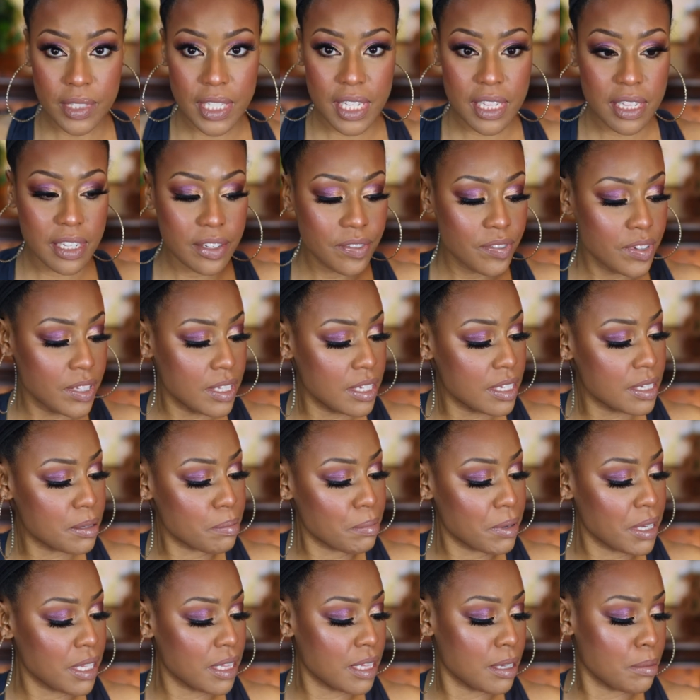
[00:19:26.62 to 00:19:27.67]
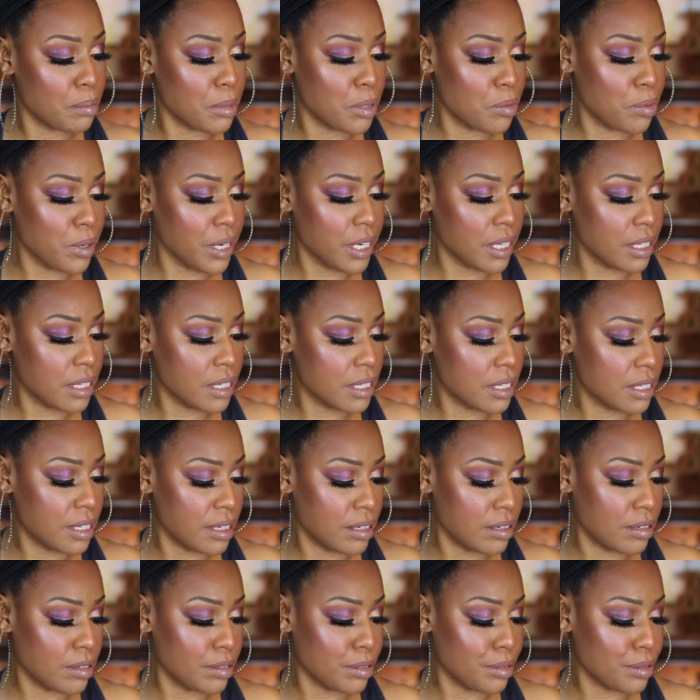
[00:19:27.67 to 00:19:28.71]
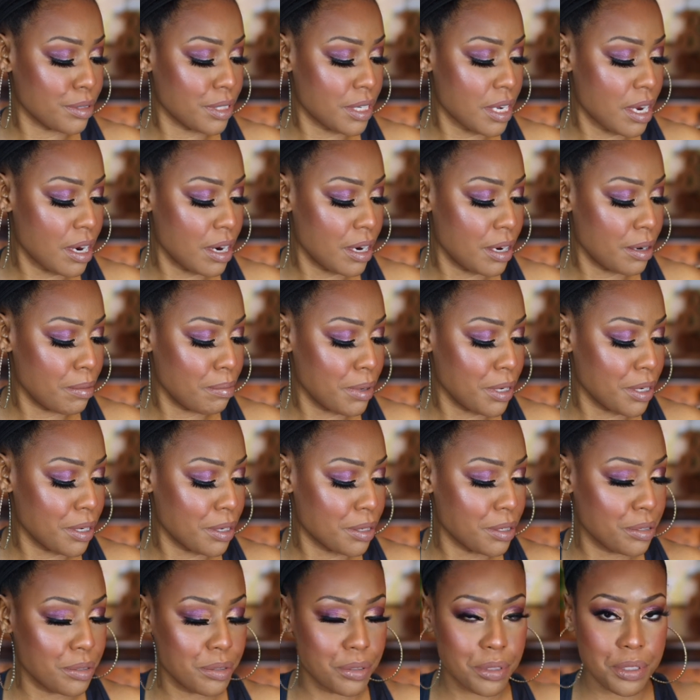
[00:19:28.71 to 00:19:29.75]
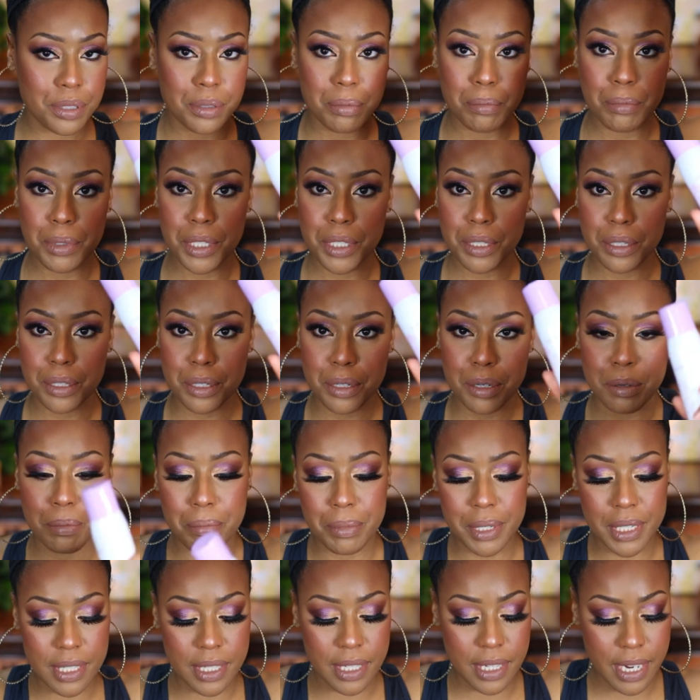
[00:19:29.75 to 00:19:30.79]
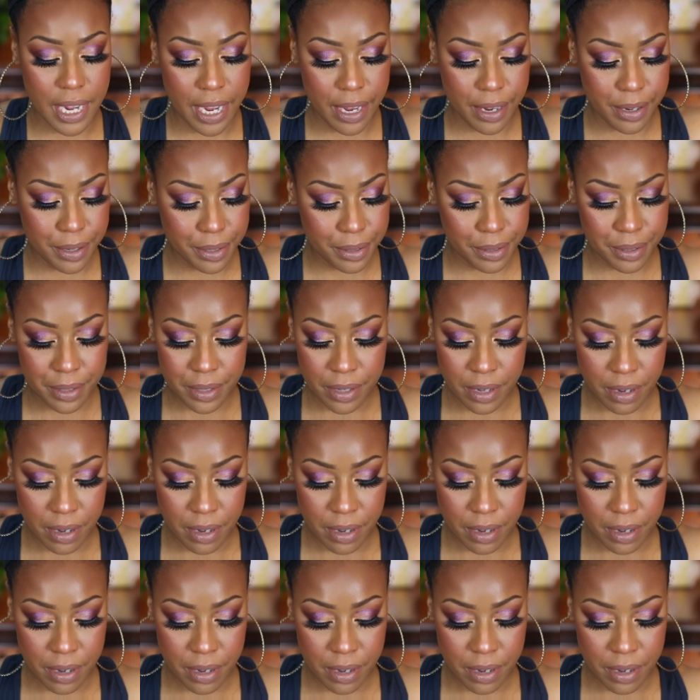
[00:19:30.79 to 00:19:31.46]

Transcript: I think for this month, I'm gonna wear this little Tarte Maracuja Miracle Mist out.